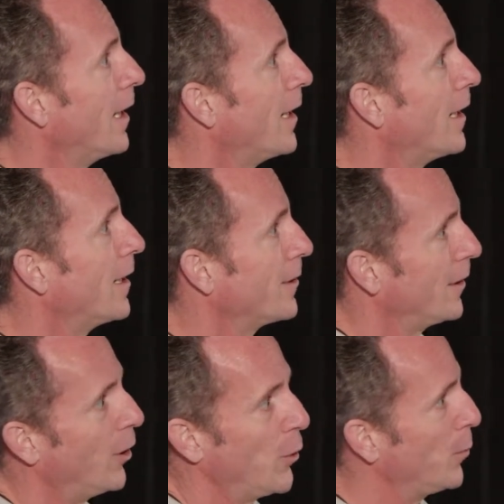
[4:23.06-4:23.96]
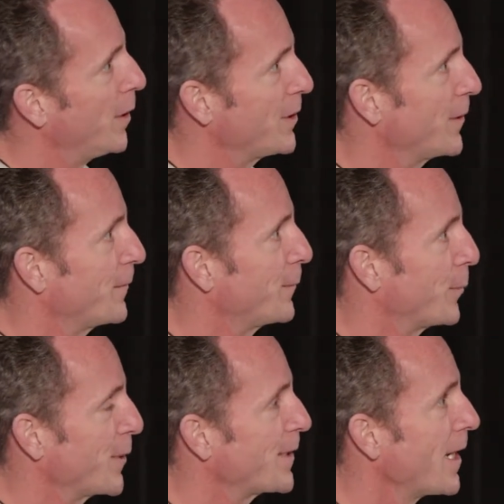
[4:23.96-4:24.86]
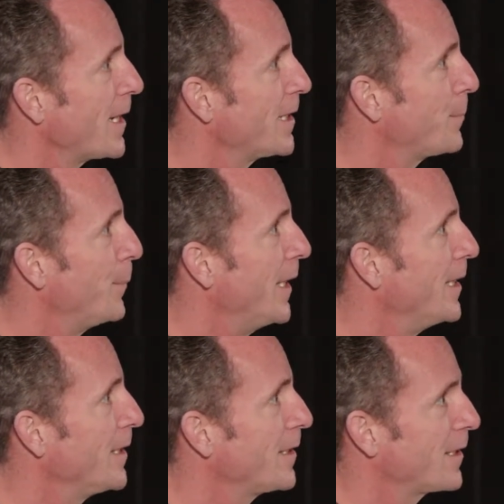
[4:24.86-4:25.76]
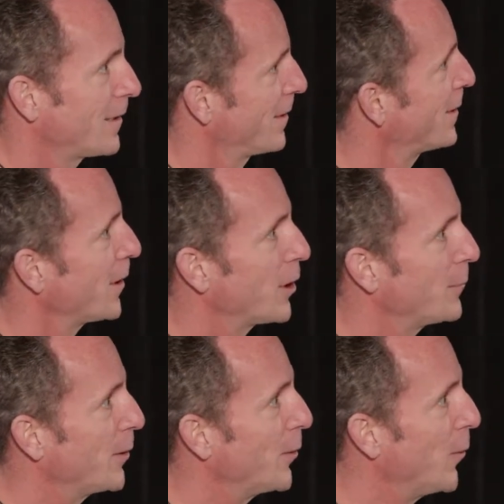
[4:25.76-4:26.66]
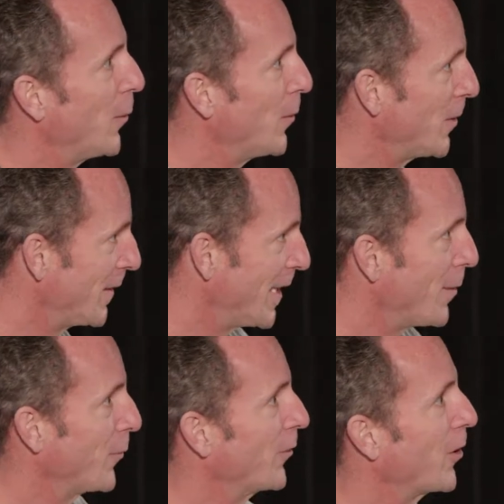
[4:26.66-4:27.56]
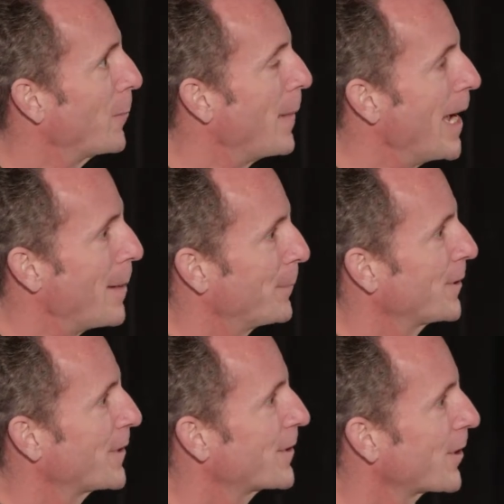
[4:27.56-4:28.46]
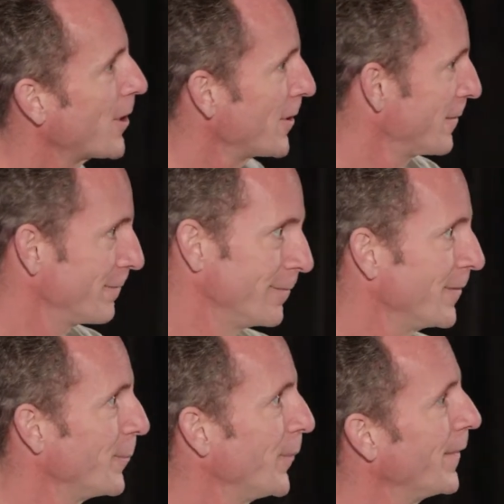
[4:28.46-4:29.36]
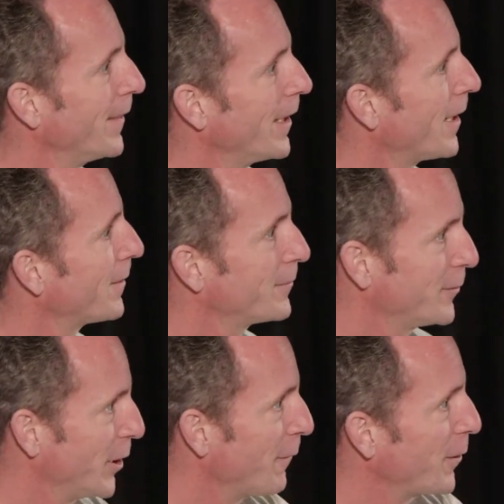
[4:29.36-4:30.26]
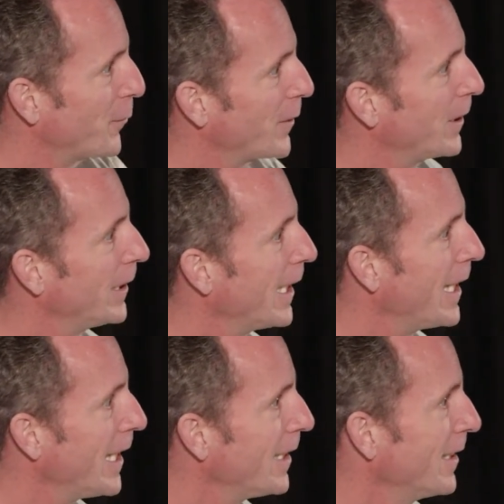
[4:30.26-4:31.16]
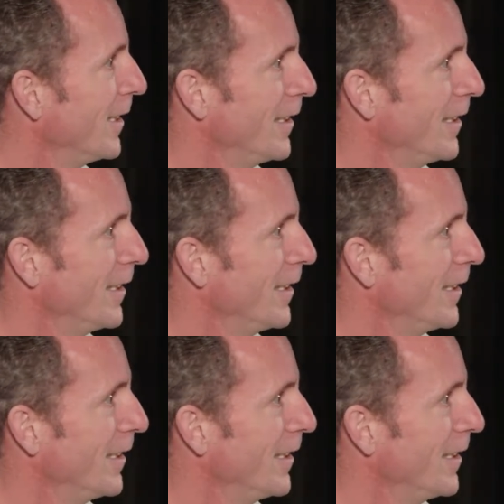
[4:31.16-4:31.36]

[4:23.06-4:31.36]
uh, a whole bunch of precise pins, stuck them in a hole, and that was our map to start. Then I covered it with clay